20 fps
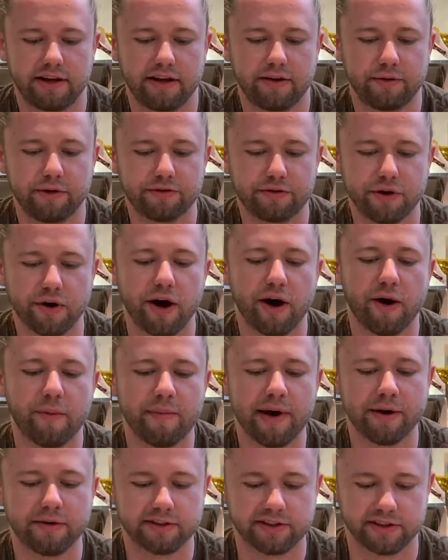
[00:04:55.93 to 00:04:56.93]
we've got our
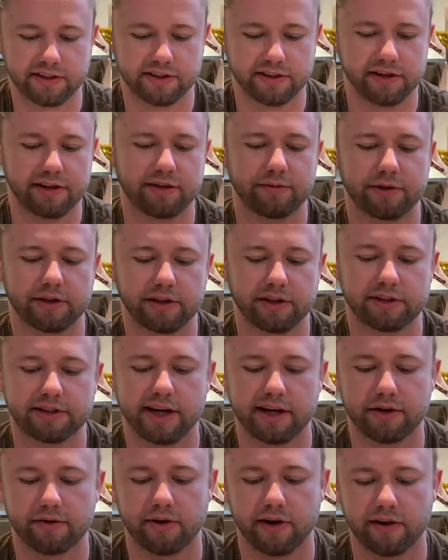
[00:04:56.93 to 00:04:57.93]
mountain, and we're going to
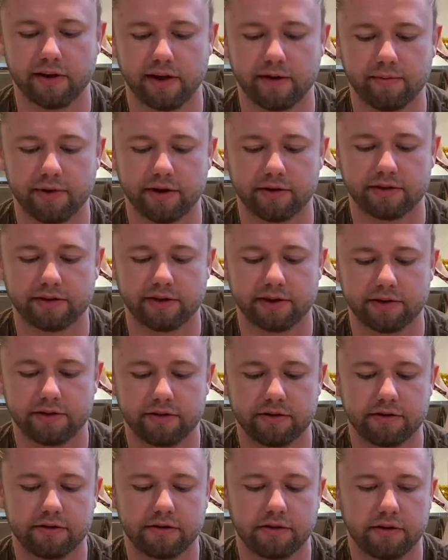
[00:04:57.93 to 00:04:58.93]
decorate that mountain
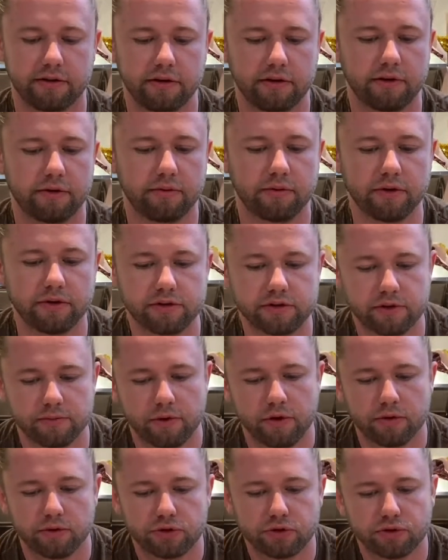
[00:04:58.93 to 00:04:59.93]
with some
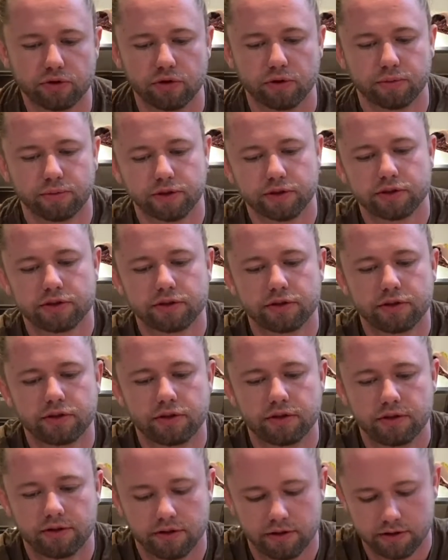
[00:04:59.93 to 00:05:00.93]
whole strawberries.
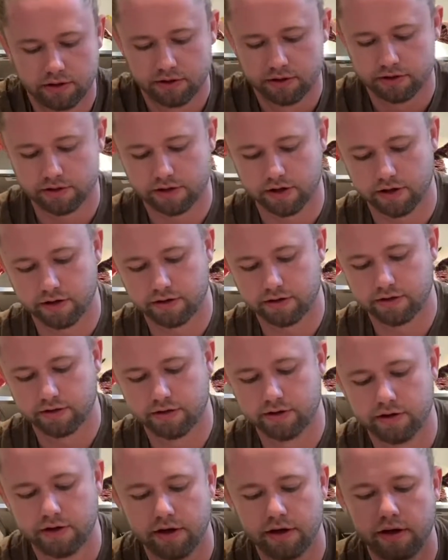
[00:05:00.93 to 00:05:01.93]
So
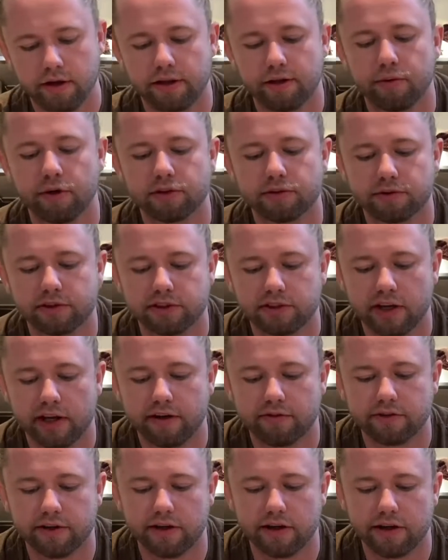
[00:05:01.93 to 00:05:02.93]
the ones we
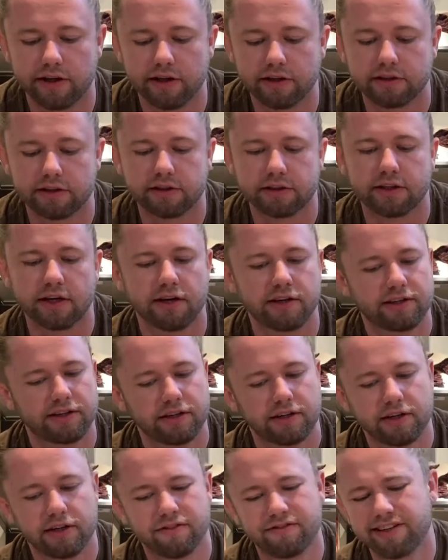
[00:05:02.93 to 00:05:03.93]
saved earlier, just cut in
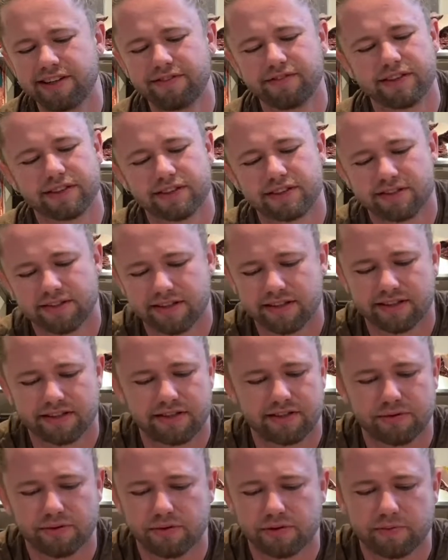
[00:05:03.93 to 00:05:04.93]
half. the
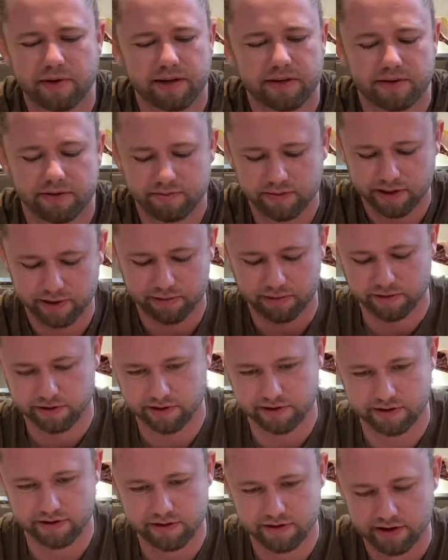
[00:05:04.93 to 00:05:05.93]
stalks back on. People
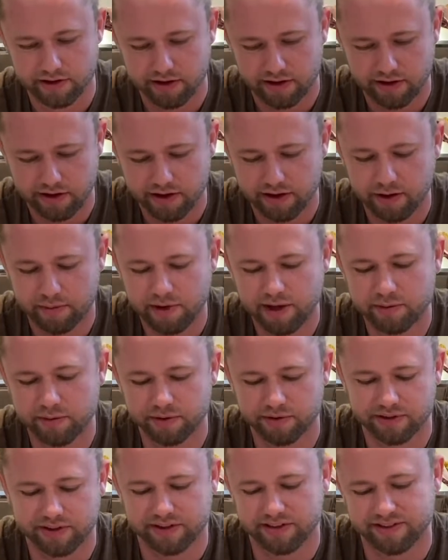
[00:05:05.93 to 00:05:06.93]

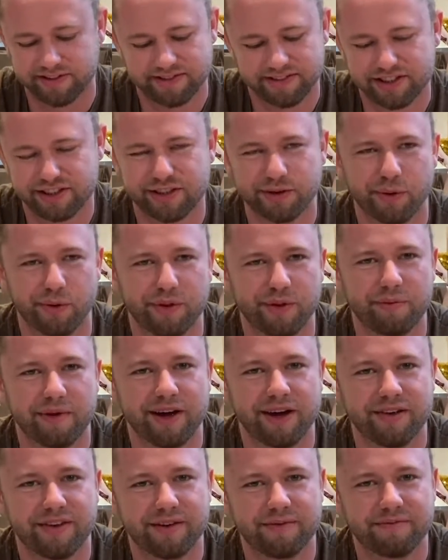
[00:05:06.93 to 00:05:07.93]
can sort
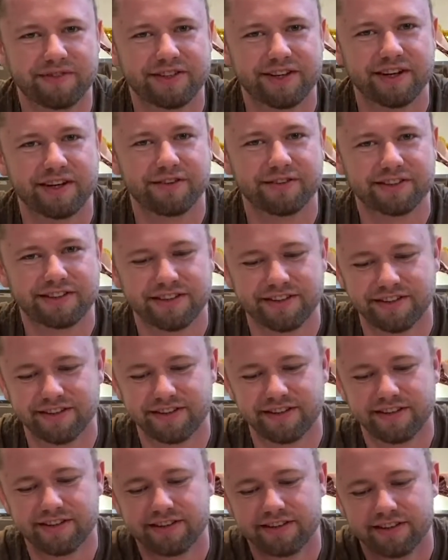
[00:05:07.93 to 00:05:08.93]
them out themselves, can't
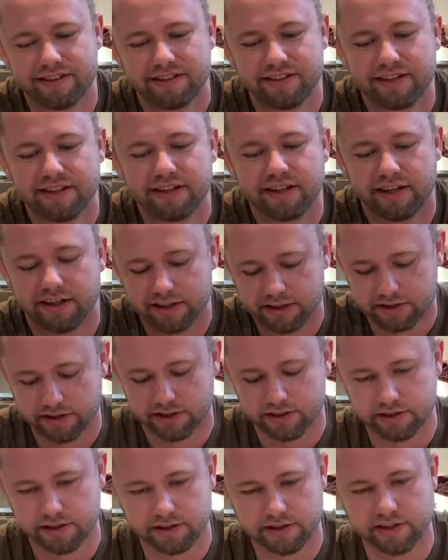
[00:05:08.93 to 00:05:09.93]
they? I
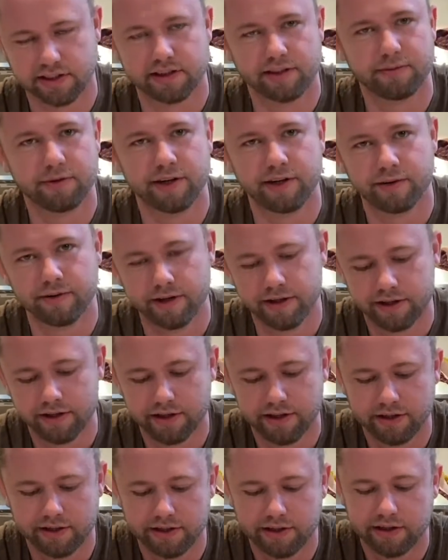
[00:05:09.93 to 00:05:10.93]
usually just eat them anyway.
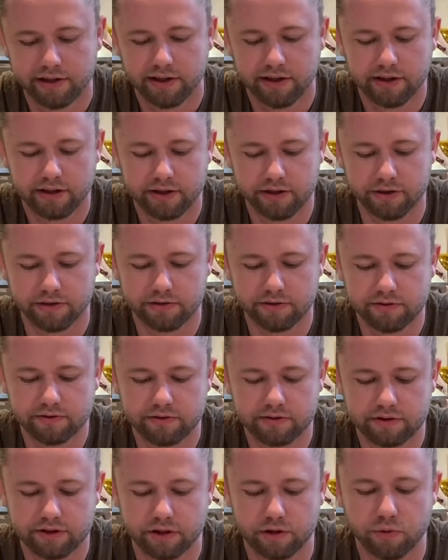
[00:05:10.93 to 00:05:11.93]
Cool.
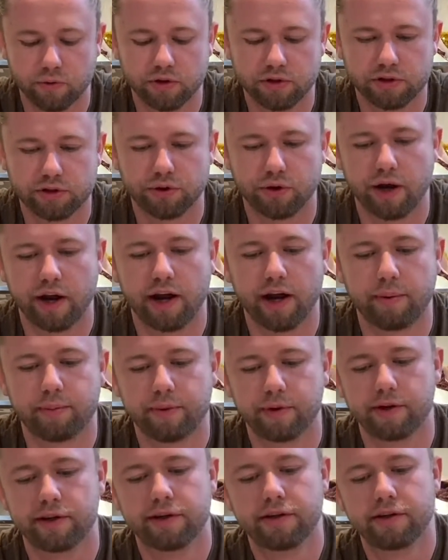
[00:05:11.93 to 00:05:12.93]
So once you're
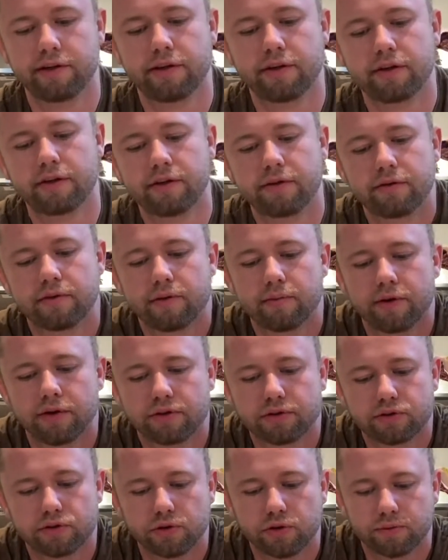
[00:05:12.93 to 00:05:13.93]
happy with the amount
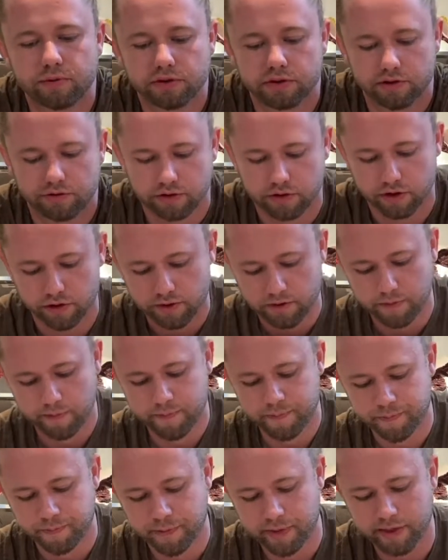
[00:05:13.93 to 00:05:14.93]
of strawberries you've got,
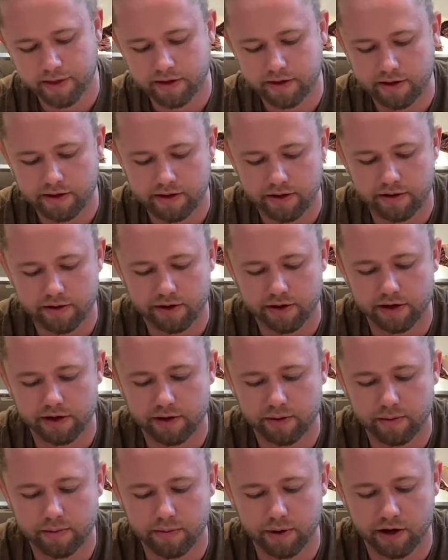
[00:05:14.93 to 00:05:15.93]
I'm going
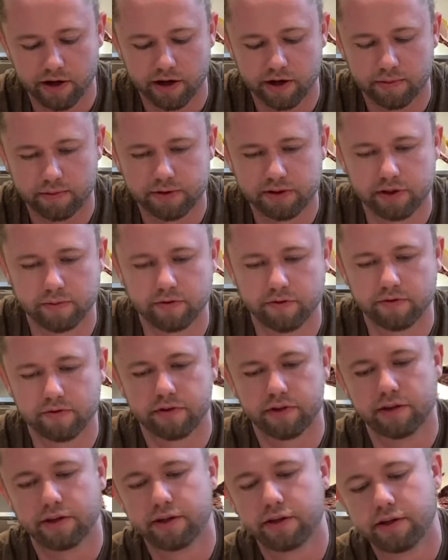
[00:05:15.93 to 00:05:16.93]
to pipe some of
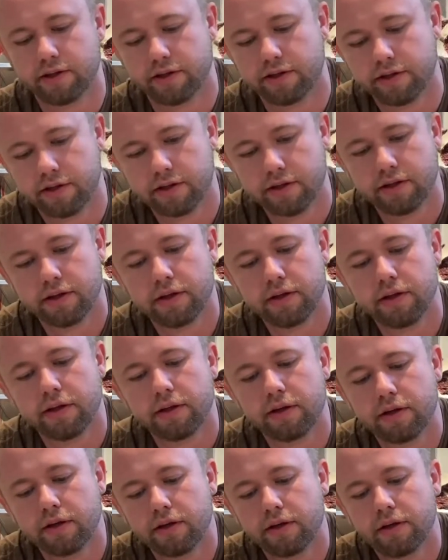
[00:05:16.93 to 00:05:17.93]
the
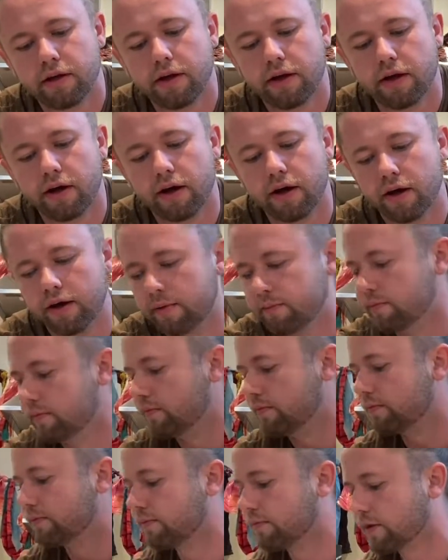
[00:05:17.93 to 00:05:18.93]

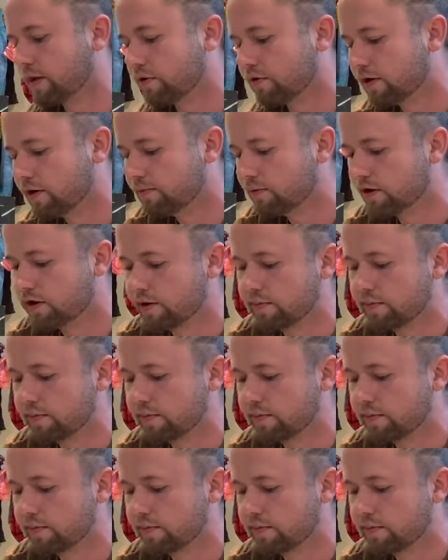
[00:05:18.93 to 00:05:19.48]
cream that I